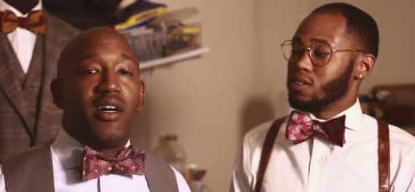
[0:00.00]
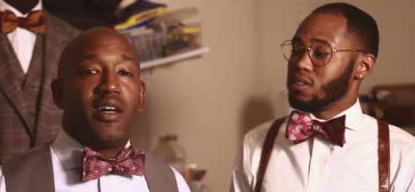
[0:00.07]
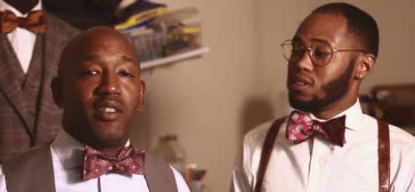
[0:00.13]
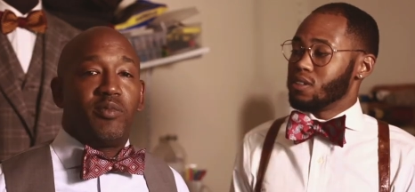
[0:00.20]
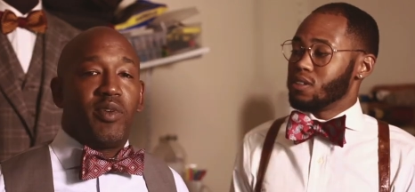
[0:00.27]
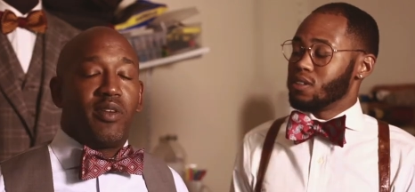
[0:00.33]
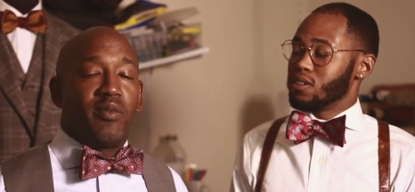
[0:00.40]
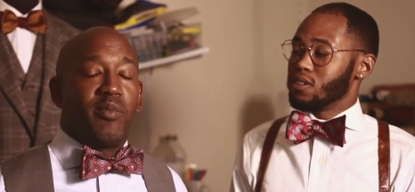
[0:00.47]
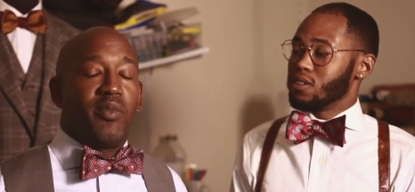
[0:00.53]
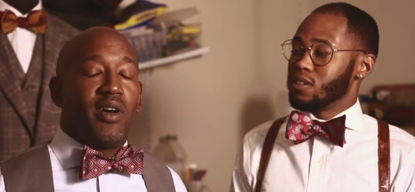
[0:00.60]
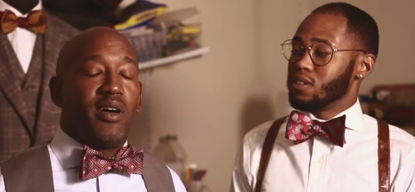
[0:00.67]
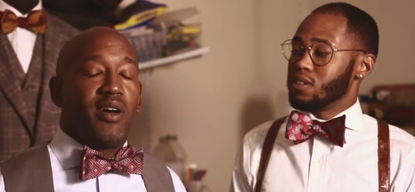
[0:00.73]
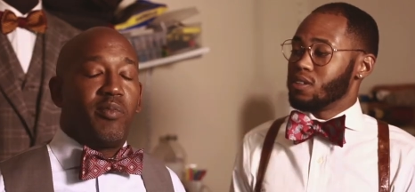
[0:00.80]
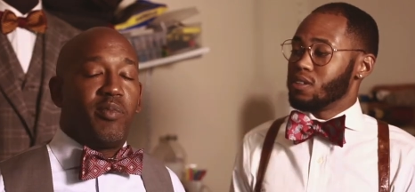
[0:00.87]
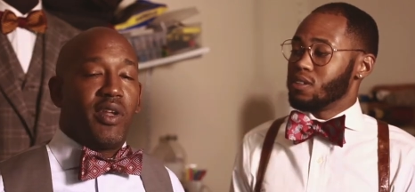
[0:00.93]
Speaker 1: Uh, it's been a
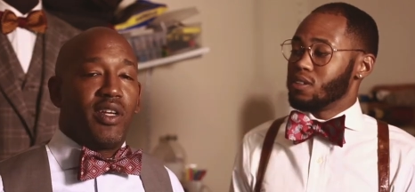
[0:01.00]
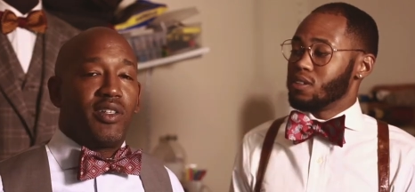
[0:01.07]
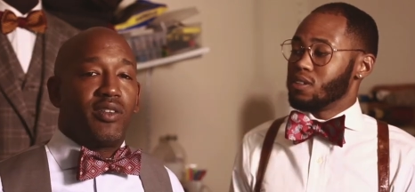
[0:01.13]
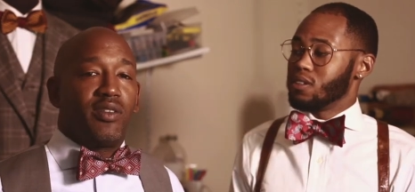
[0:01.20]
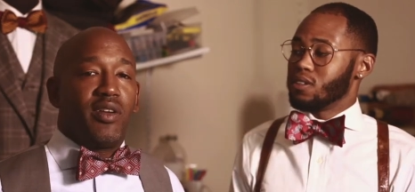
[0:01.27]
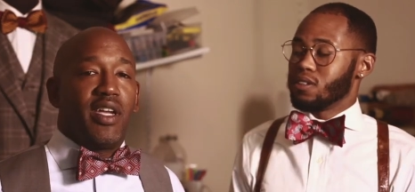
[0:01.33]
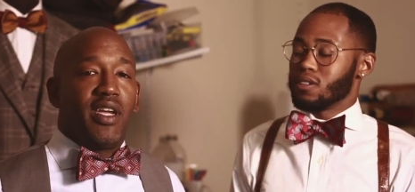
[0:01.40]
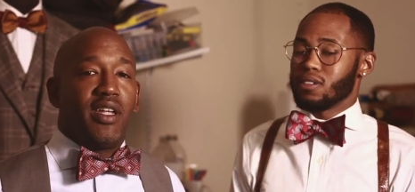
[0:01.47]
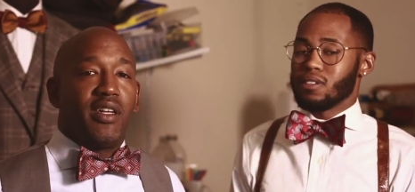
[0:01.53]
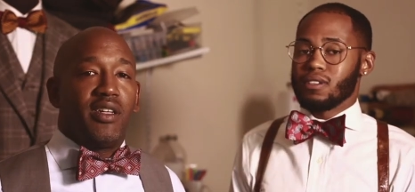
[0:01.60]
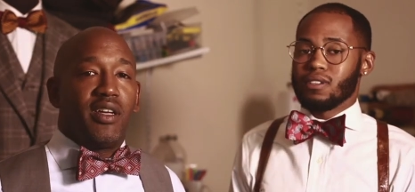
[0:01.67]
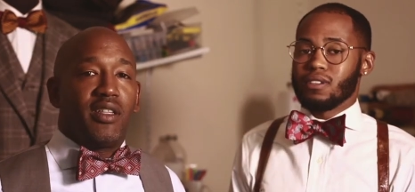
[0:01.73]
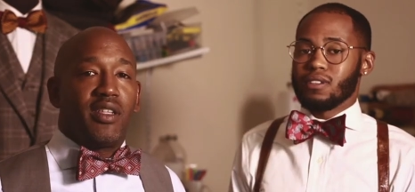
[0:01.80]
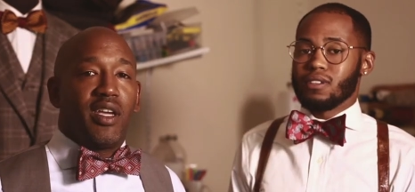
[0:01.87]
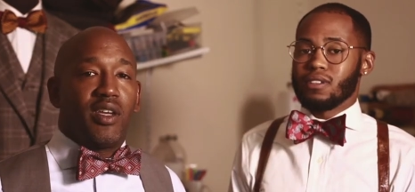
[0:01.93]
uh, pleasure, and
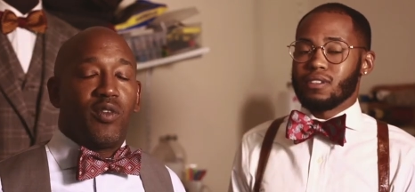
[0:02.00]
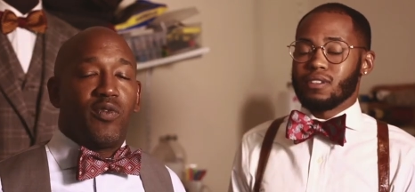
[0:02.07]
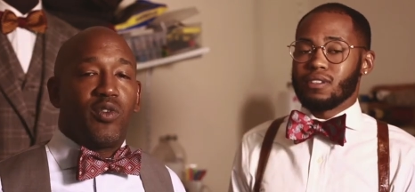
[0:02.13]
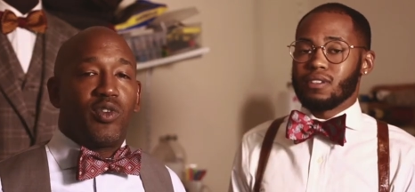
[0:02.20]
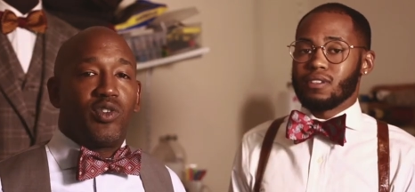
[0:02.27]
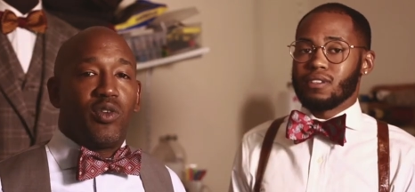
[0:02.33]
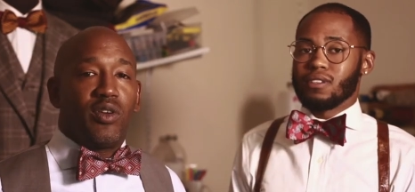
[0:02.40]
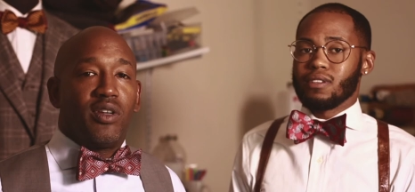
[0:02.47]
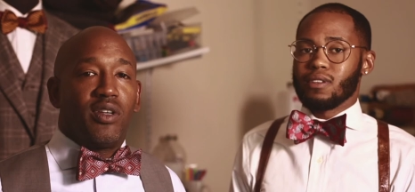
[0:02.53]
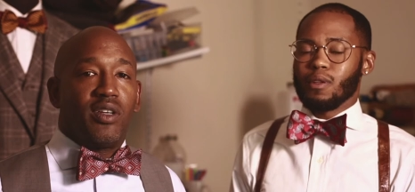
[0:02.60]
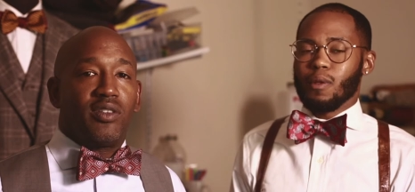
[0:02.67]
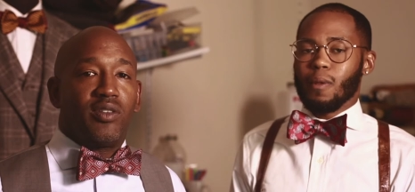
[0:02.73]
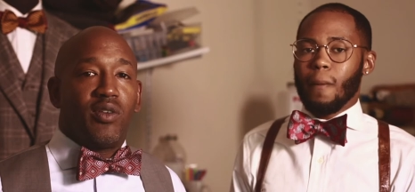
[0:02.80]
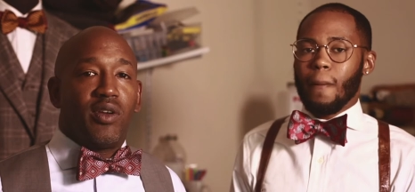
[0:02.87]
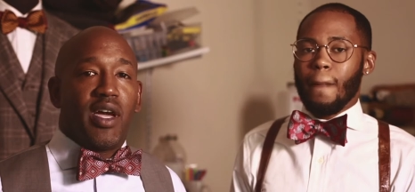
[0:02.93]
uh, thank you for joining
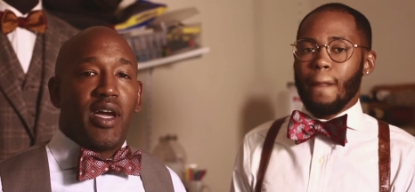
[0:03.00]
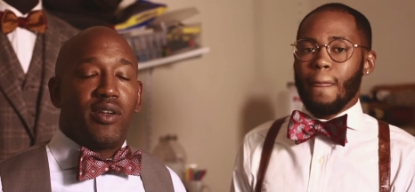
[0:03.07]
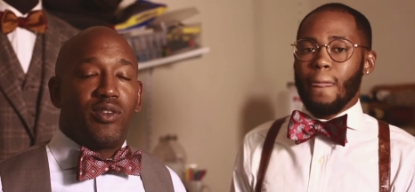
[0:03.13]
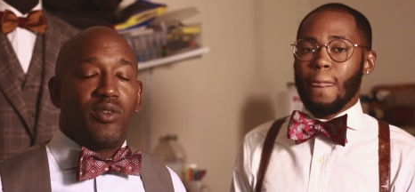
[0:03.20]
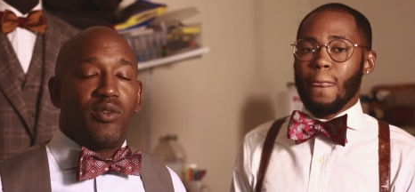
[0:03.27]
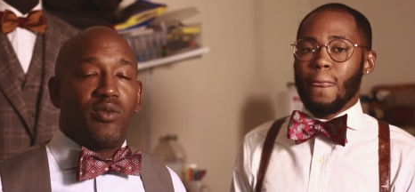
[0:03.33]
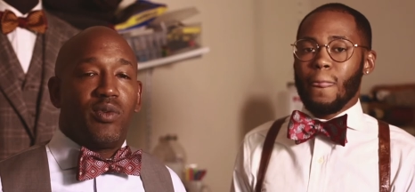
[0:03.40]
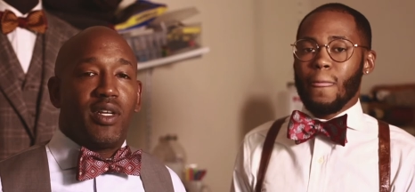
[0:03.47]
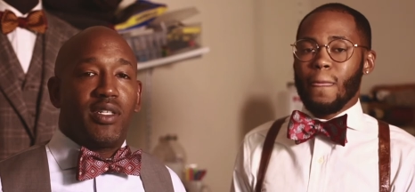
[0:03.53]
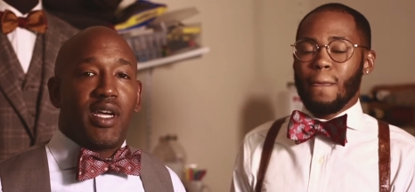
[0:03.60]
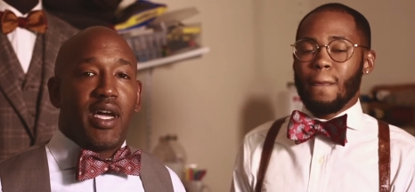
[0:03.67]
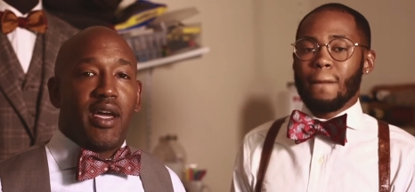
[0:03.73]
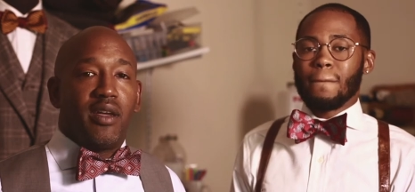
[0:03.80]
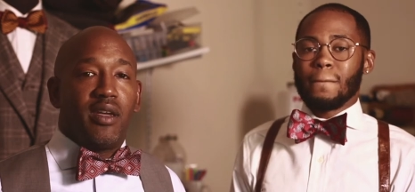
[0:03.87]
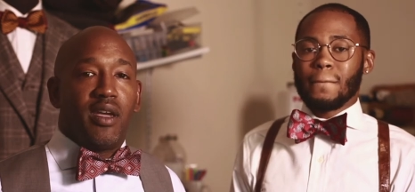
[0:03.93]
us on how to uh,
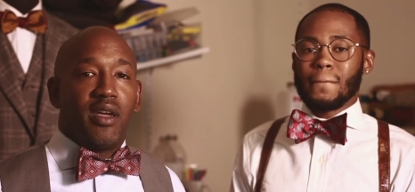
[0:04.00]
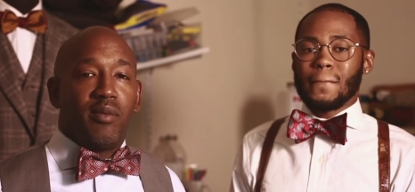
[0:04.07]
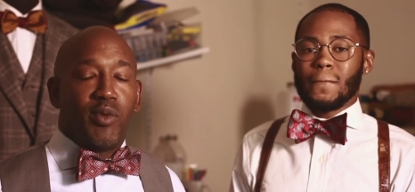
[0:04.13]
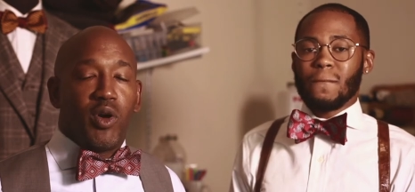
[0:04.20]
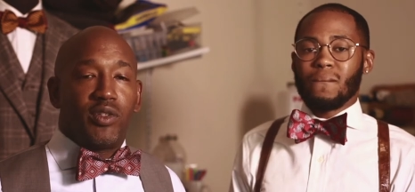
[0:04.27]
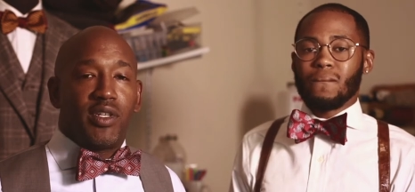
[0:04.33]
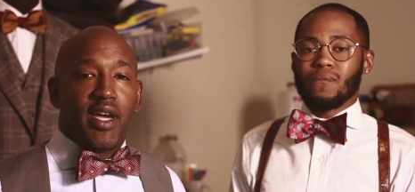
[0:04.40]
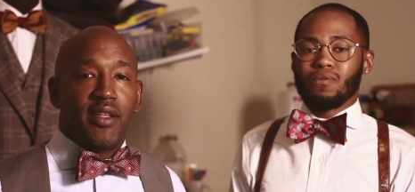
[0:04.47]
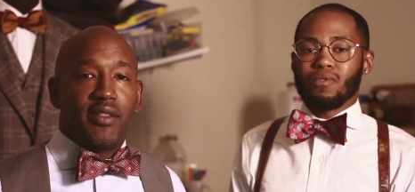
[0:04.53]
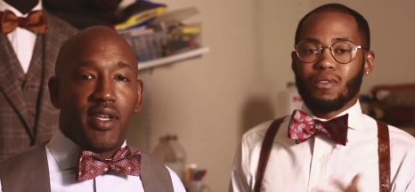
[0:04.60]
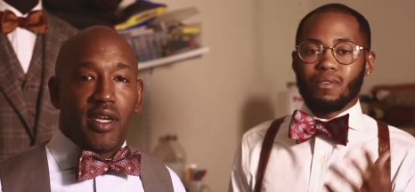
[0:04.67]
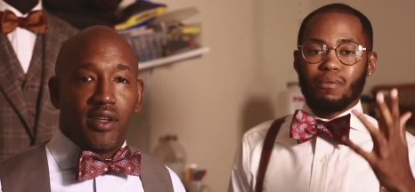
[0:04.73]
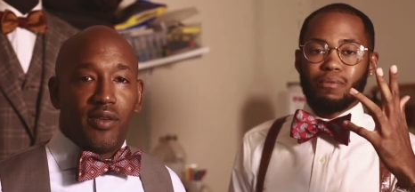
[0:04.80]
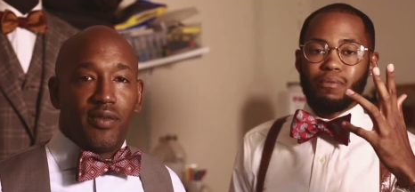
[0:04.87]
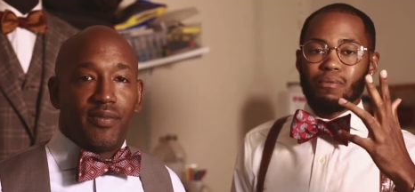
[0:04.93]
tie a bow tie.
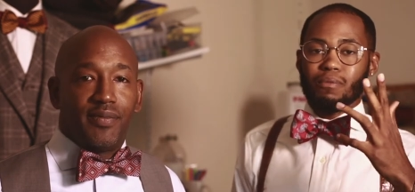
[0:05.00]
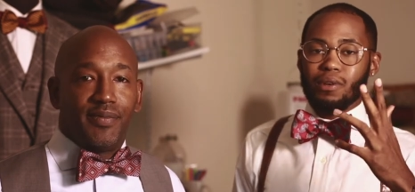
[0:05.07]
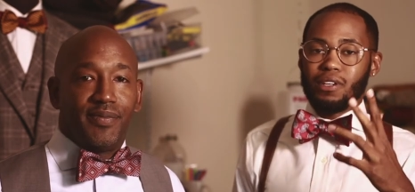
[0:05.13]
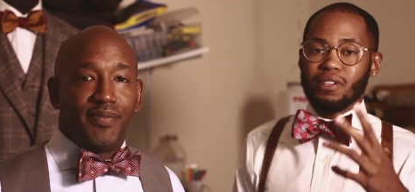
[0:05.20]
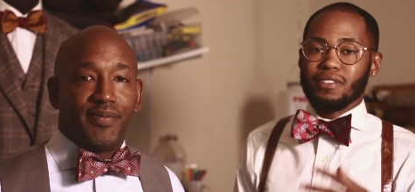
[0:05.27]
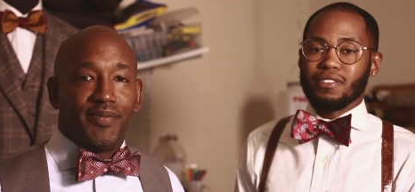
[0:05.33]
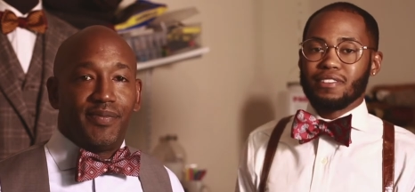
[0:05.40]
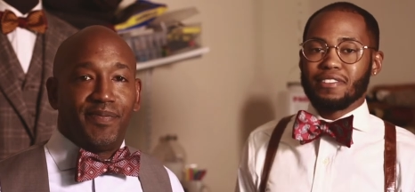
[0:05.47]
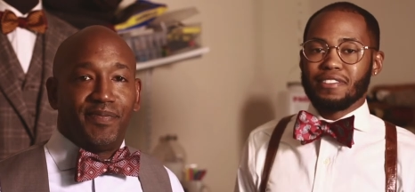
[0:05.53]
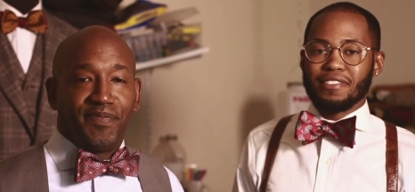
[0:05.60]
Thank you. Peace.